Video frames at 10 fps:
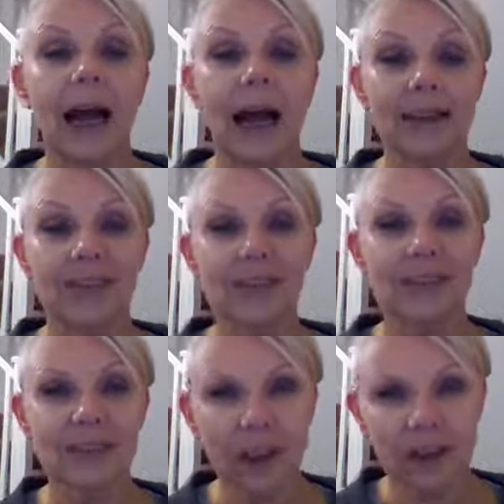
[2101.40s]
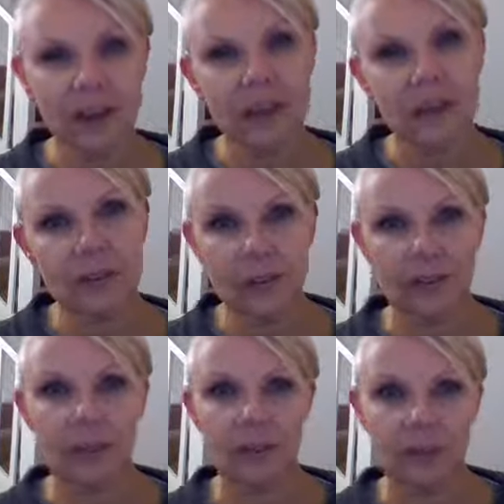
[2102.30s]
and studying
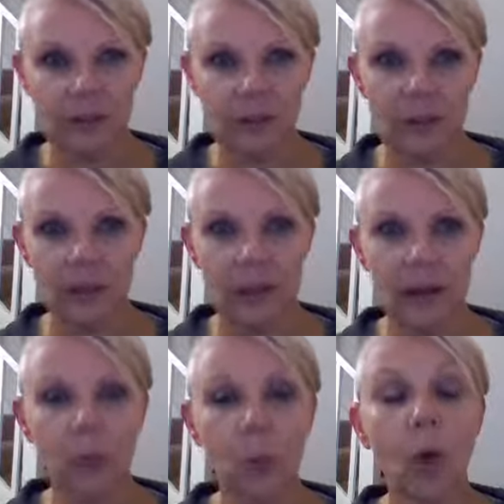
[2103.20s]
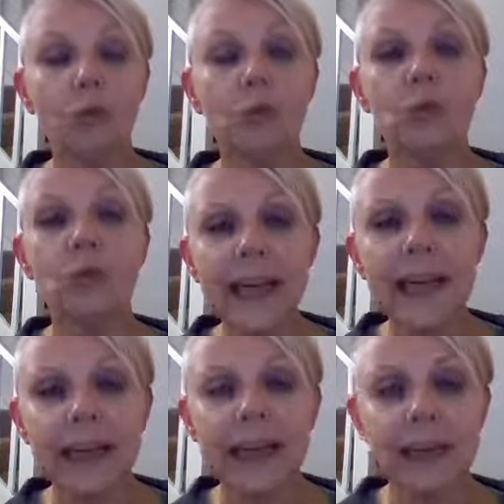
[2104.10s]
what
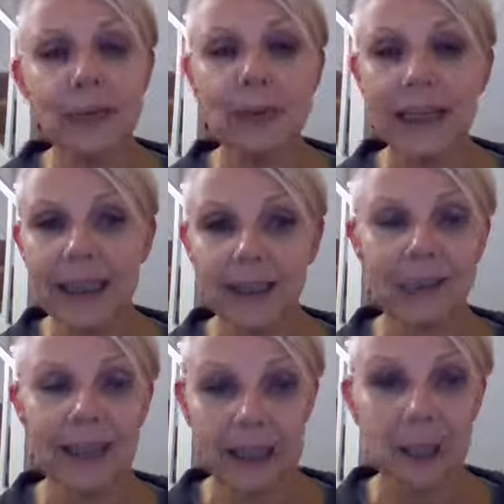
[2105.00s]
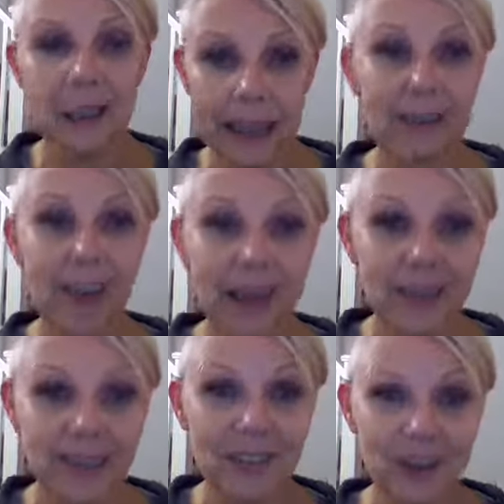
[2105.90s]
really
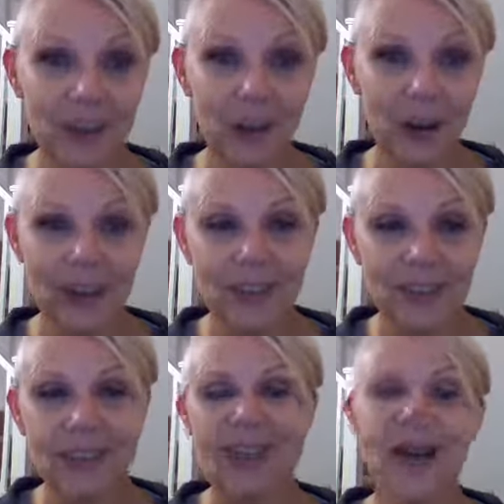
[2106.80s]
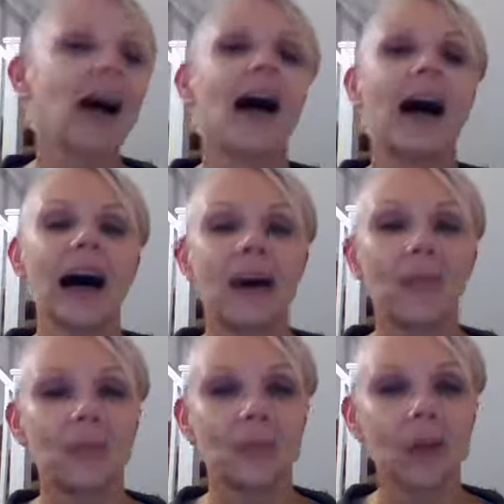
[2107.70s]
makes a difference,
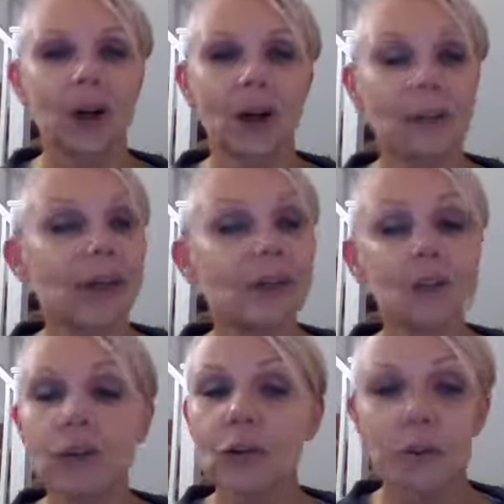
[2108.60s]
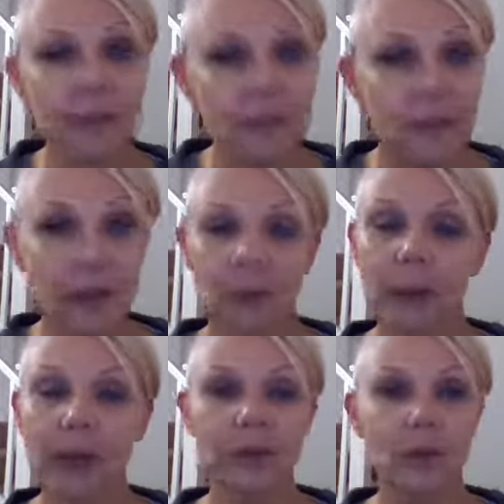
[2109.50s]
you know, based on the research,
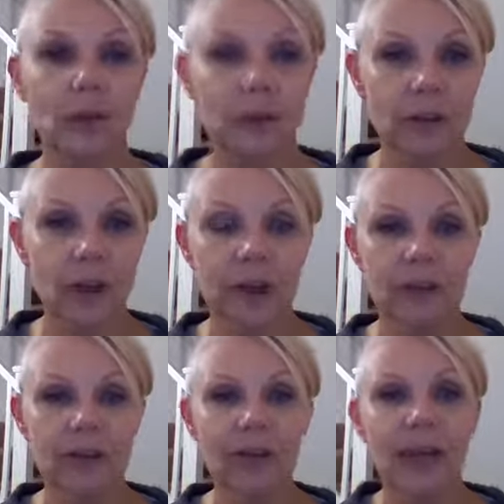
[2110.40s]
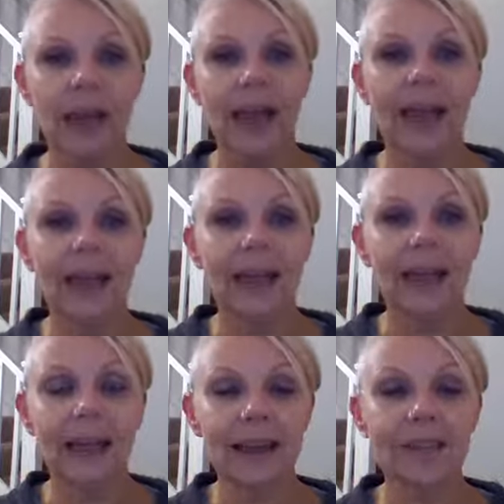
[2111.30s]
based on the science, it
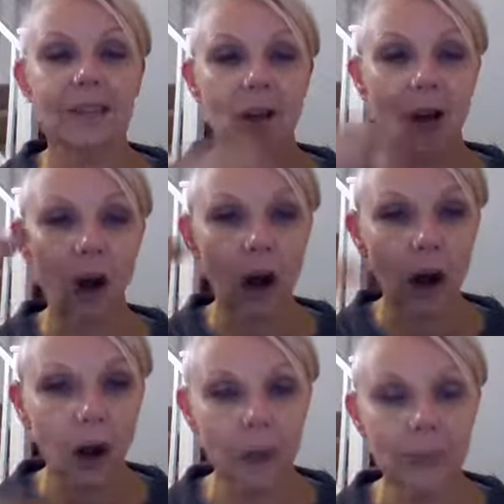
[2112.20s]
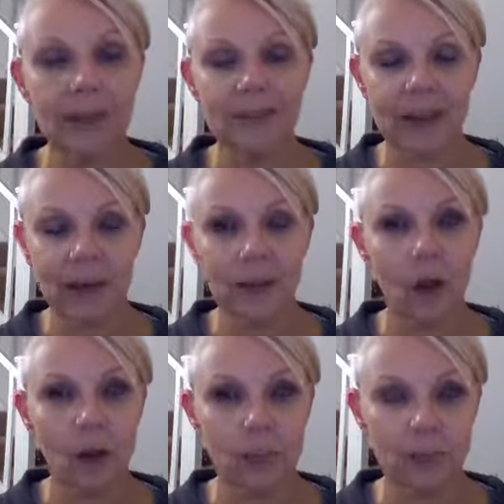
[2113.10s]
is calming down
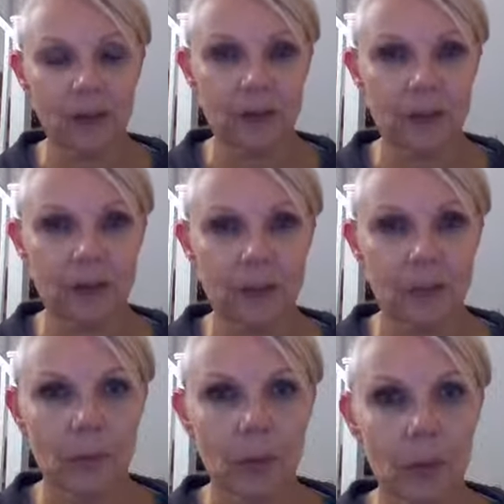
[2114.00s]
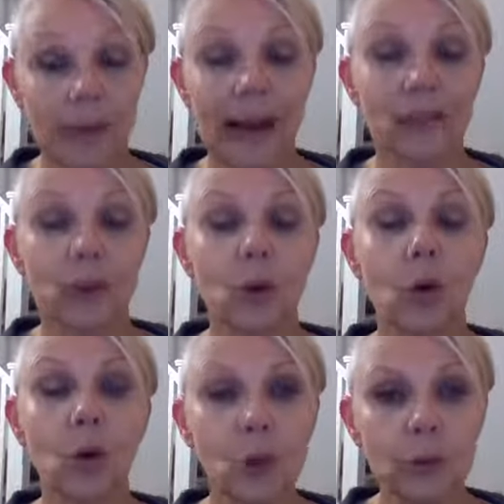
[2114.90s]
our body system. We have an
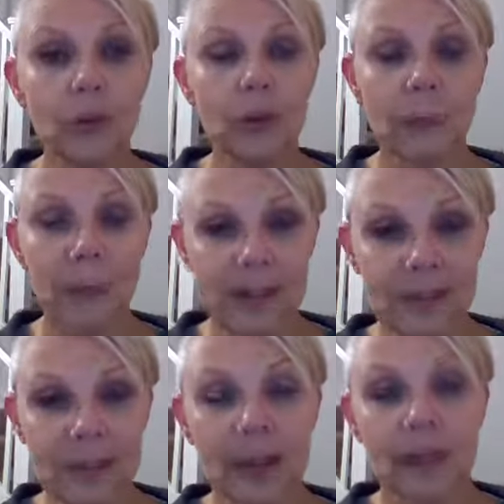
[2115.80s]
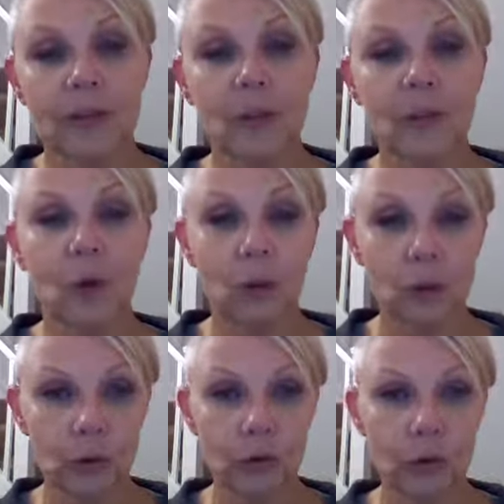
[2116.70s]
automatic, it's called the
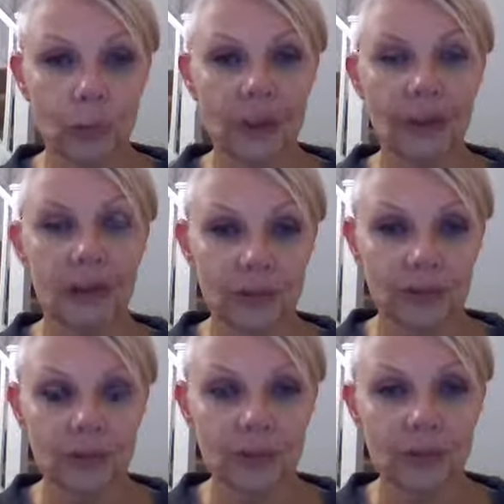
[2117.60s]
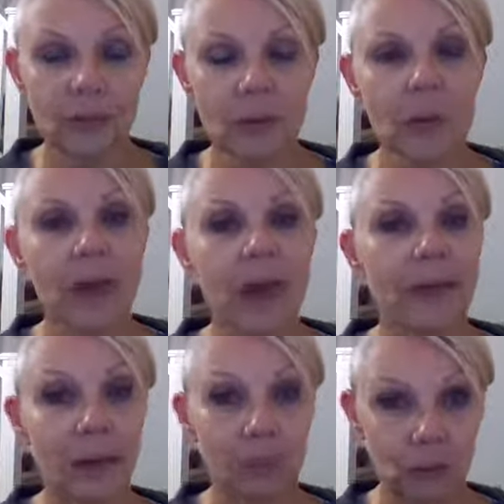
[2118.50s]
autonomic nervous system,
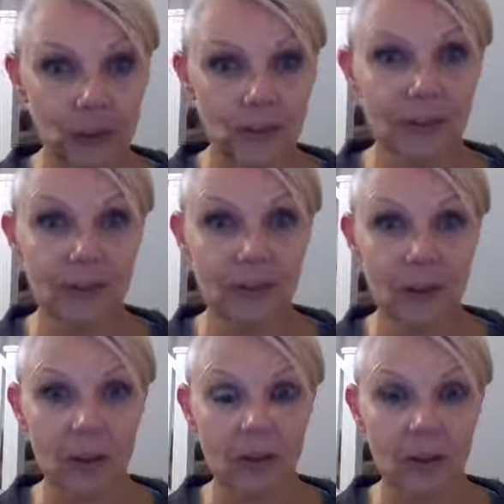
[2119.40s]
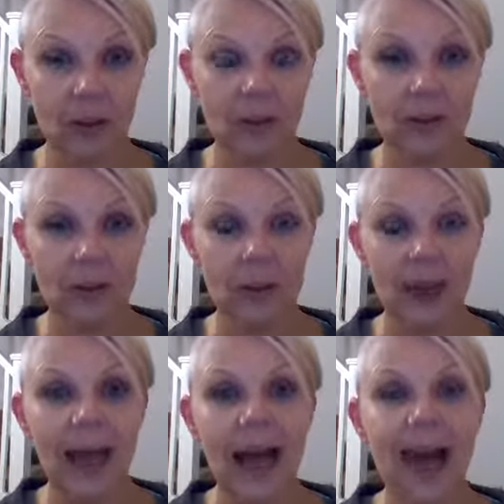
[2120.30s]
that runs inside us.
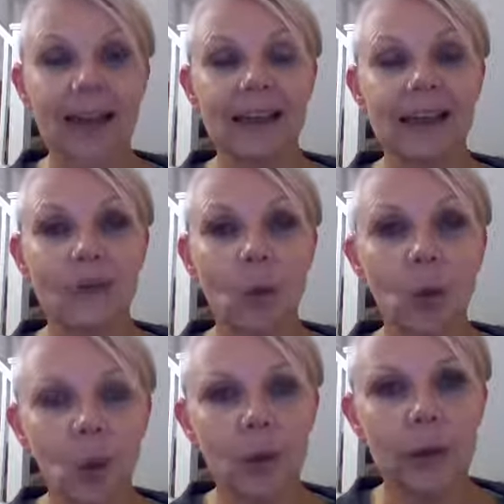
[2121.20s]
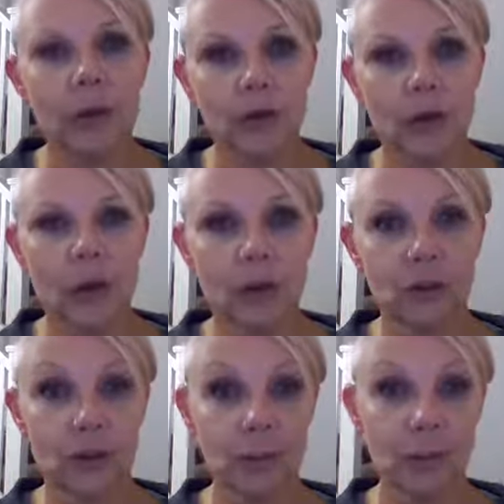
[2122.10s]
And it's always trying
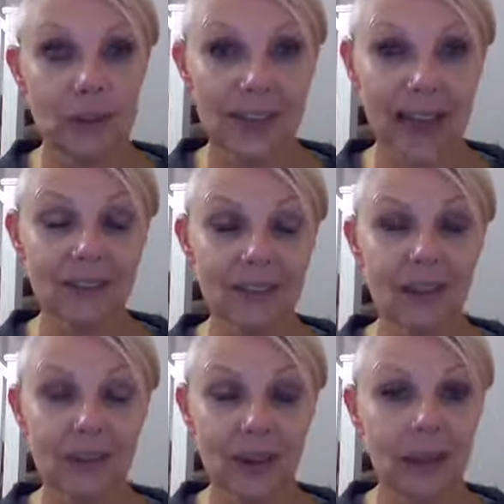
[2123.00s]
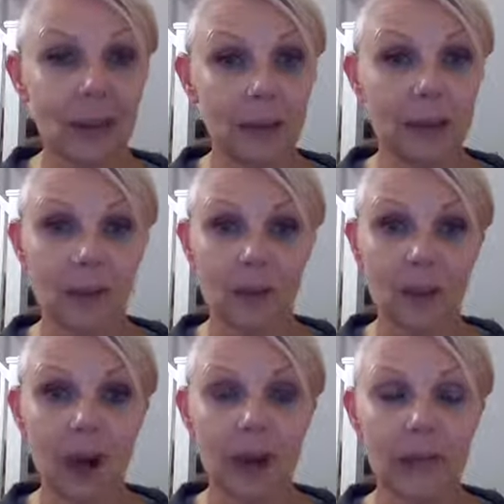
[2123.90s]
to protect us and keep us
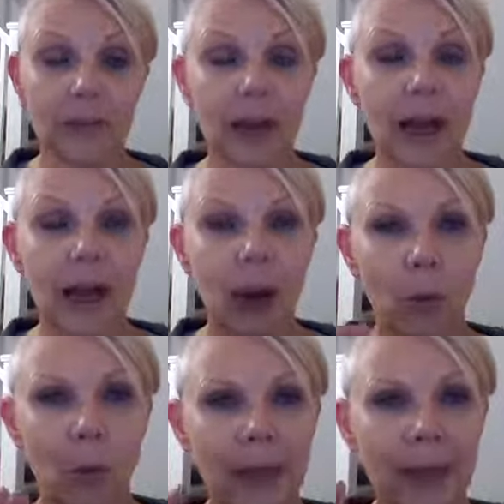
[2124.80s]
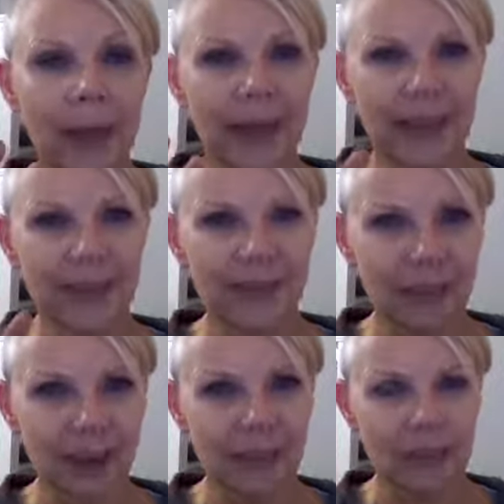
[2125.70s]
alive. And when that gets
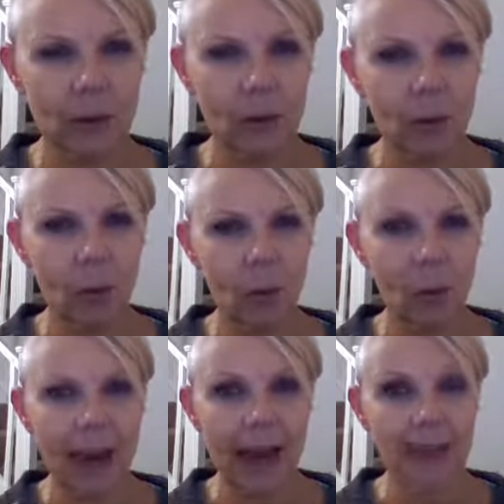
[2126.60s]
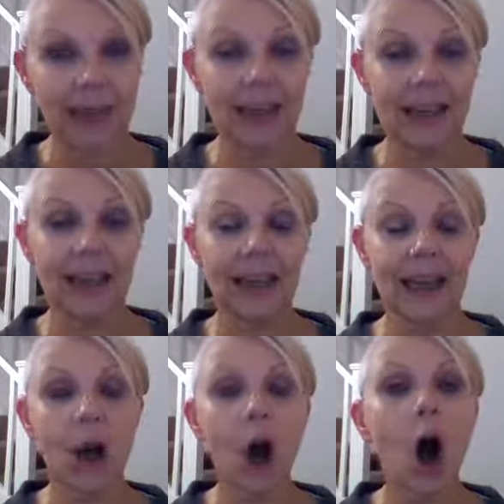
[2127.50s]
set in the wrong way, then
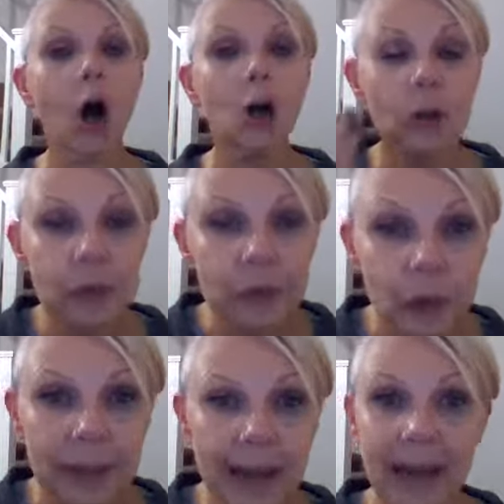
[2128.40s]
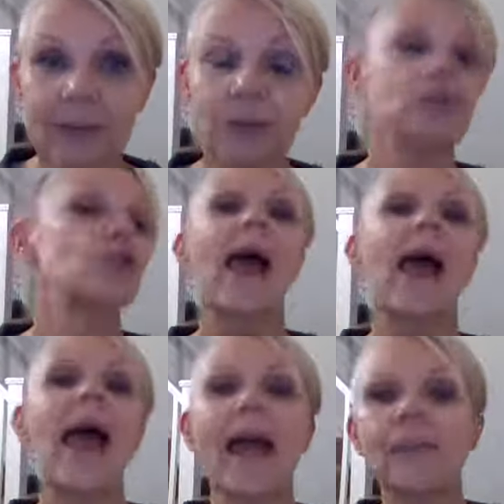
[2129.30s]
it overreacts to
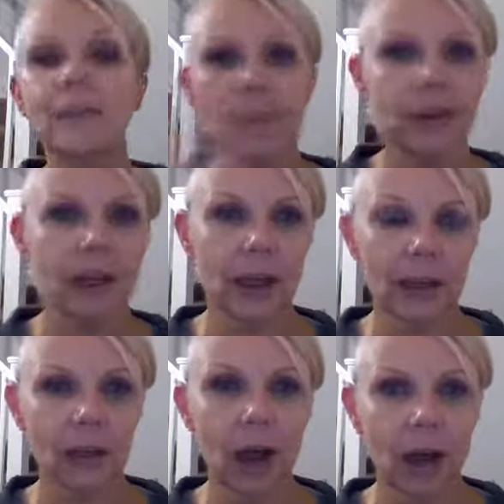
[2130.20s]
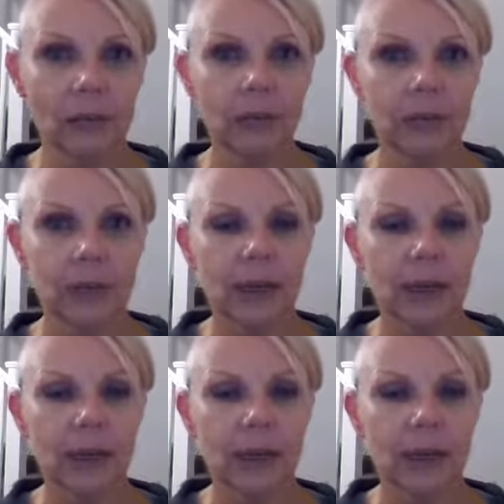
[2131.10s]
everything in life.